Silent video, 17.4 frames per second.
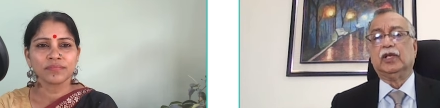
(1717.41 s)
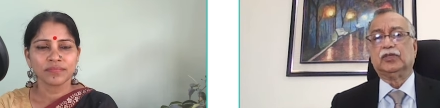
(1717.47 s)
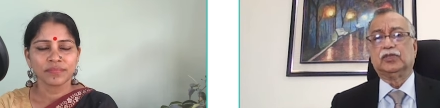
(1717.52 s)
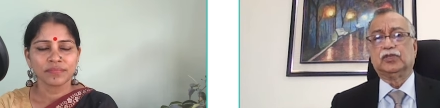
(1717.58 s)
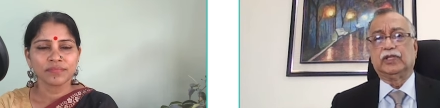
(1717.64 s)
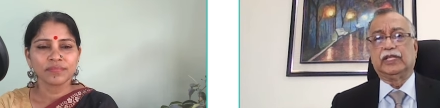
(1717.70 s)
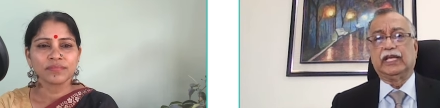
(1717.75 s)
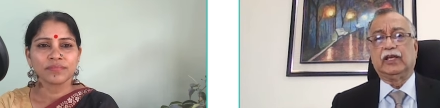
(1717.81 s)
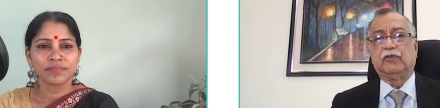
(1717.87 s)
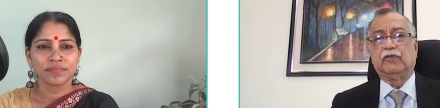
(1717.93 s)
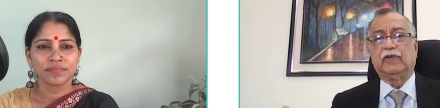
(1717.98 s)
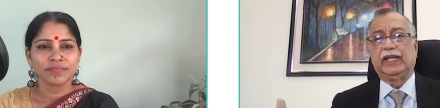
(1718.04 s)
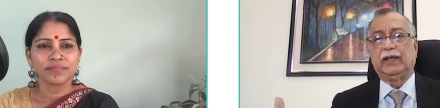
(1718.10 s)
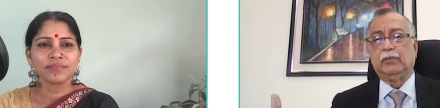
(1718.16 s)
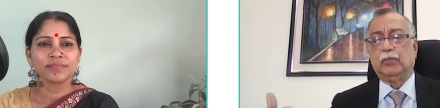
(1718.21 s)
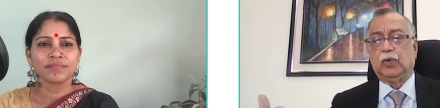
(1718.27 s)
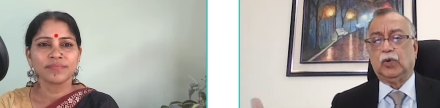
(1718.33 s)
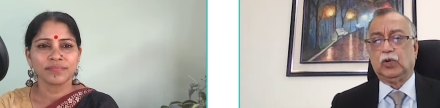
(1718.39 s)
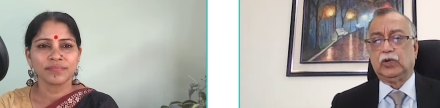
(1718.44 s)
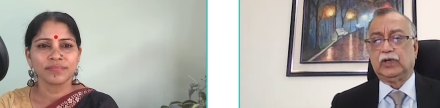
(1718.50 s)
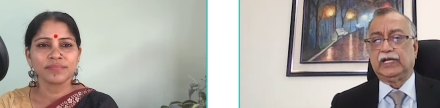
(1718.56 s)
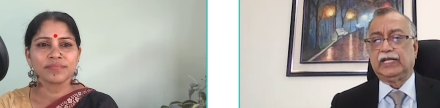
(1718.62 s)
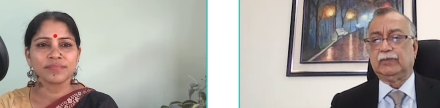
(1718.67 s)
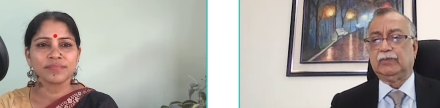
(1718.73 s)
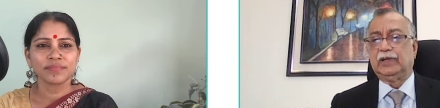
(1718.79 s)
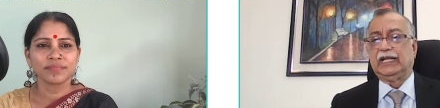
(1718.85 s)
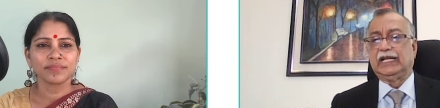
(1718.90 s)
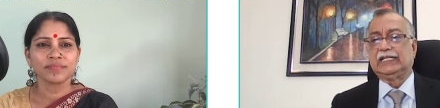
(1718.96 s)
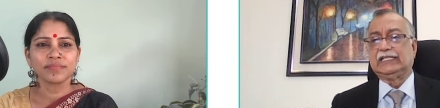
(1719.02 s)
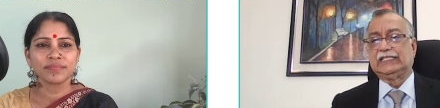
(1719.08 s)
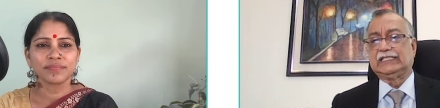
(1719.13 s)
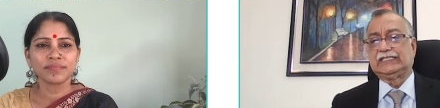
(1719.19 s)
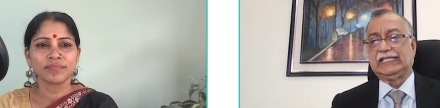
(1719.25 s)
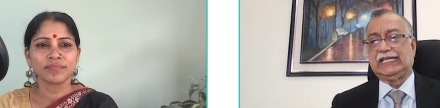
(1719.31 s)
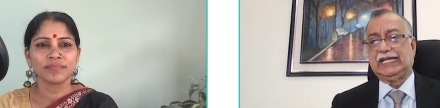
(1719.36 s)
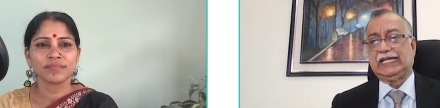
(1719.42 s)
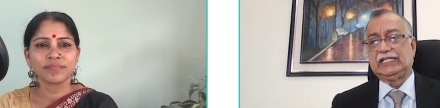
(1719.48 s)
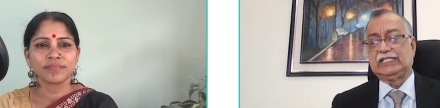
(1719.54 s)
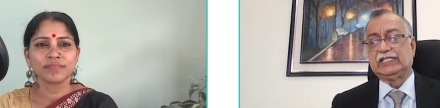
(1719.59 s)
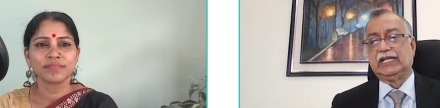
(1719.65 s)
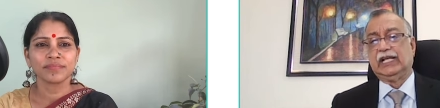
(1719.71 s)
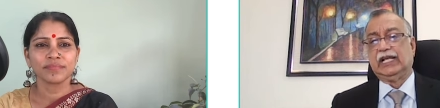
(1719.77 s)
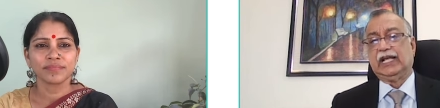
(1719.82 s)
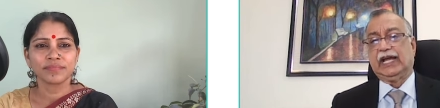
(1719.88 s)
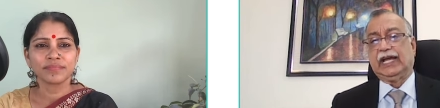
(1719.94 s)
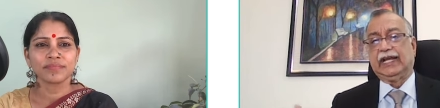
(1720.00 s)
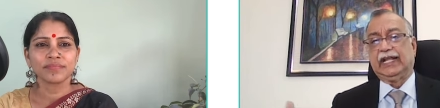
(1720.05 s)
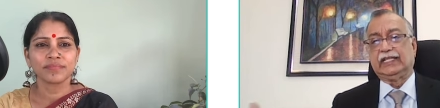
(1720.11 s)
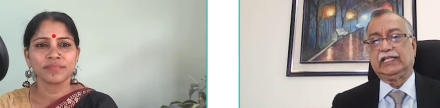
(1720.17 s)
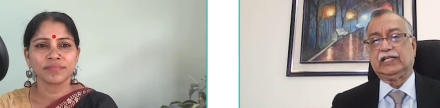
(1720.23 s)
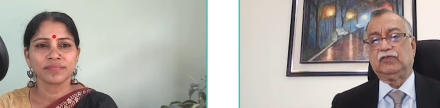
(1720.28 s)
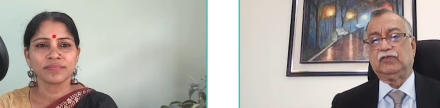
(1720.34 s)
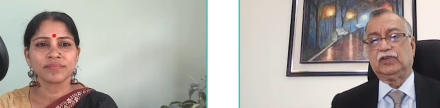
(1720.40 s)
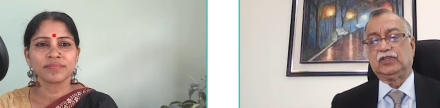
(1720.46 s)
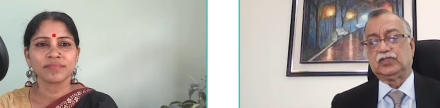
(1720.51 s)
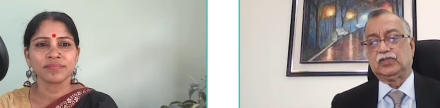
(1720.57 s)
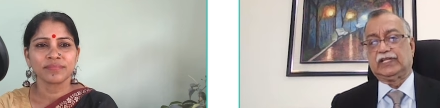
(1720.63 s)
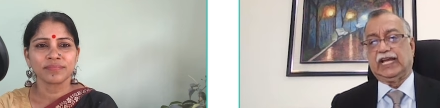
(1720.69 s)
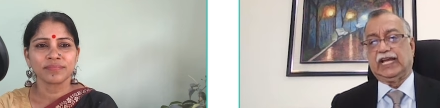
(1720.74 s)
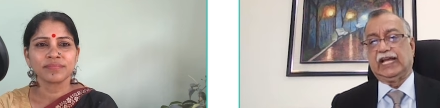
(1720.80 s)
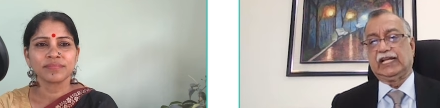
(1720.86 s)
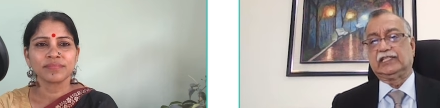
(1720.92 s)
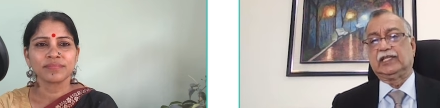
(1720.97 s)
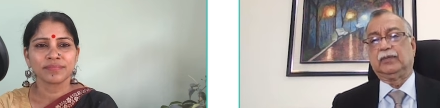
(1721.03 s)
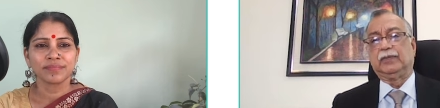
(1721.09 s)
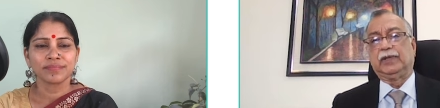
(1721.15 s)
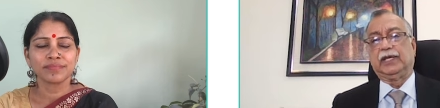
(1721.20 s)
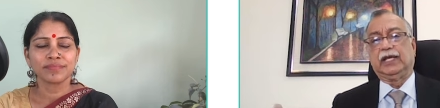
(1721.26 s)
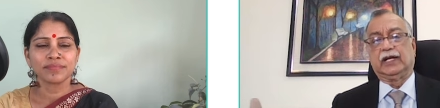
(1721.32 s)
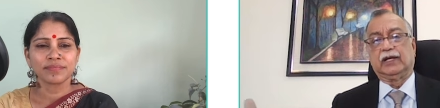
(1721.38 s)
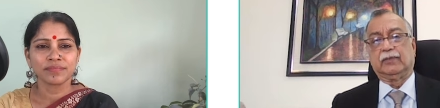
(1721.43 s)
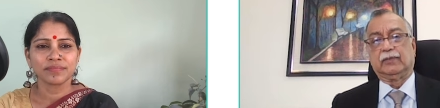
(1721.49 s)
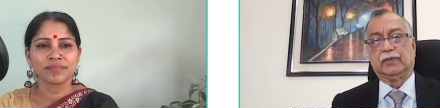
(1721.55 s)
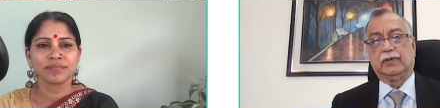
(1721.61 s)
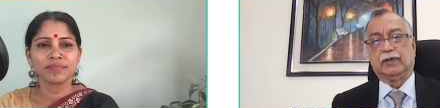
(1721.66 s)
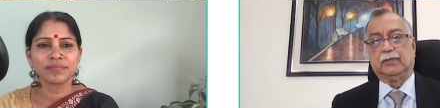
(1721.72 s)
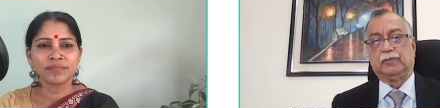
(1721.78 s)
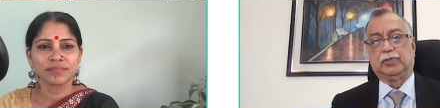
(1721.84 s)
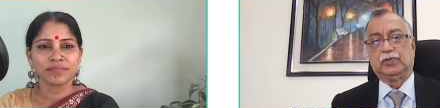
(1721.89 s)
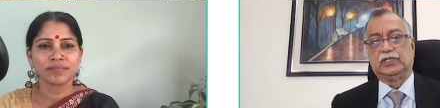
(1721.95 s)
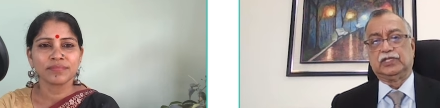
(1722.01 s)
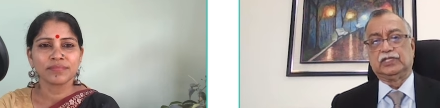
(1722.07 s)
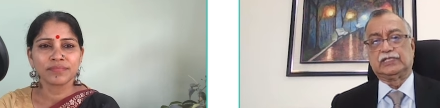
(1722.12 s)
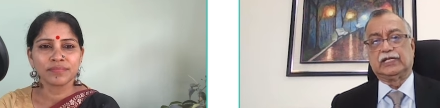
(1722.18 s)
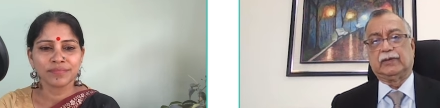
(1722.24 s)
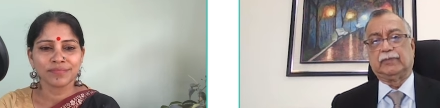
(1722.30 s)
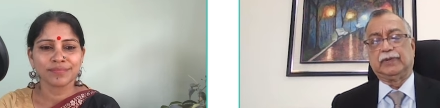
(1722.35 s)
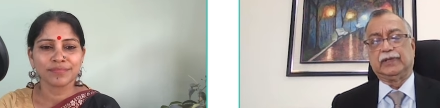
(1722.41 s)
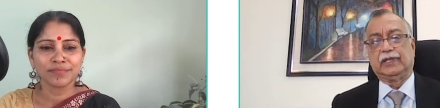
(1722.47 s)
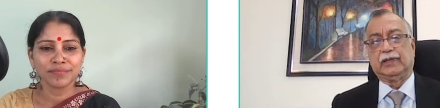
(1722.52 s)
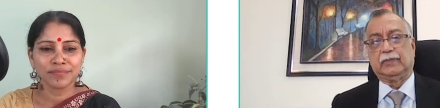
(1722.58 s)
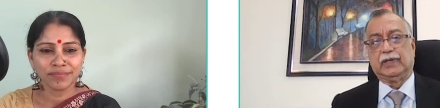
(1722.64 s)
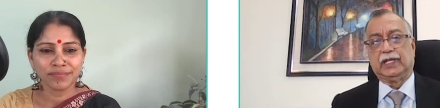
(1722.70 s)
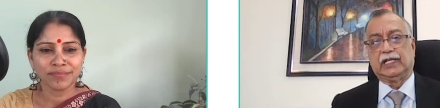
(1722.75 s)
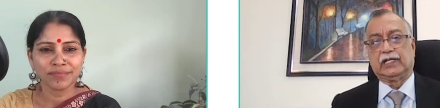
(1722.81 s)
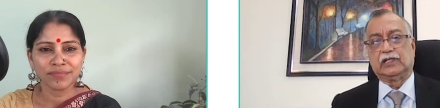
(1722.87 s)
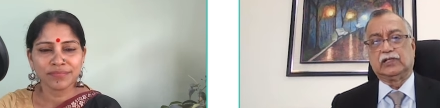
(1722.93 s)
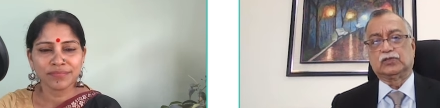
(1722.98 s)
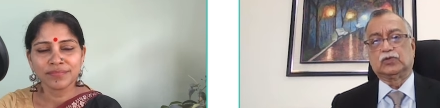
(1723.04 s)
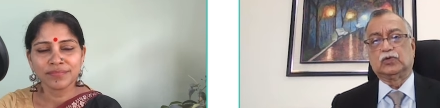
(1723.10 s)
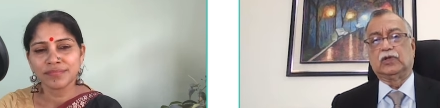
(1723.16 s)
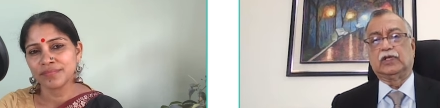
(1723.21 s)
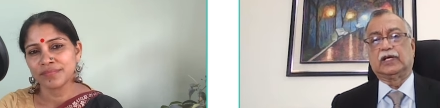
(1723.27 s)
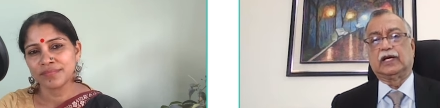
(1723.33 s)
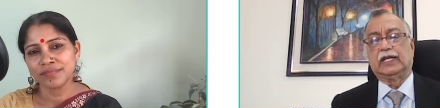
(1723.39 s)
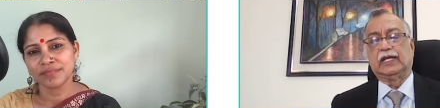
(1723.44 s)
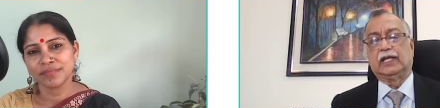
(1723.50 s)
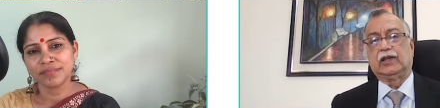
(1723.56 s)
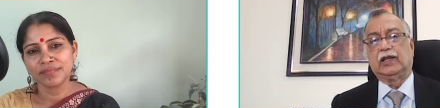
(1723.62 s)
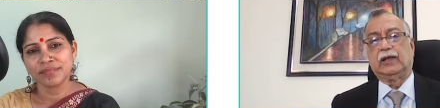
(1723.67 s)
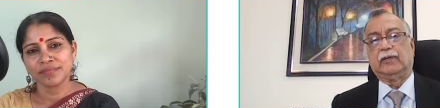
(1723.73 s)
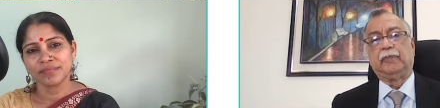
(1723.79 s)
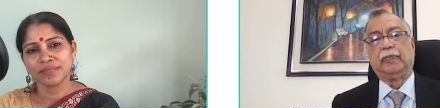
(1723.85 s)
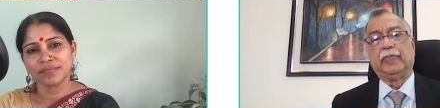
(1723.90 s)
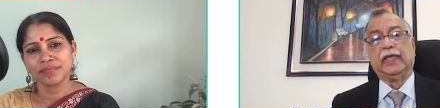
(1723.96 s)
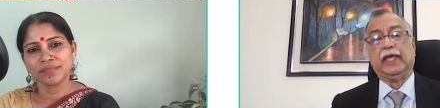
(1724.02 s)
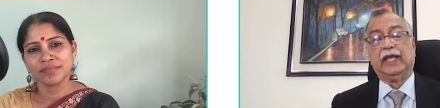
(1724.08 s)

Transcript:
Speaker 1: So they are very moldable at this age, and I think we should catch them young, uh, put this up in the medical school curriculum,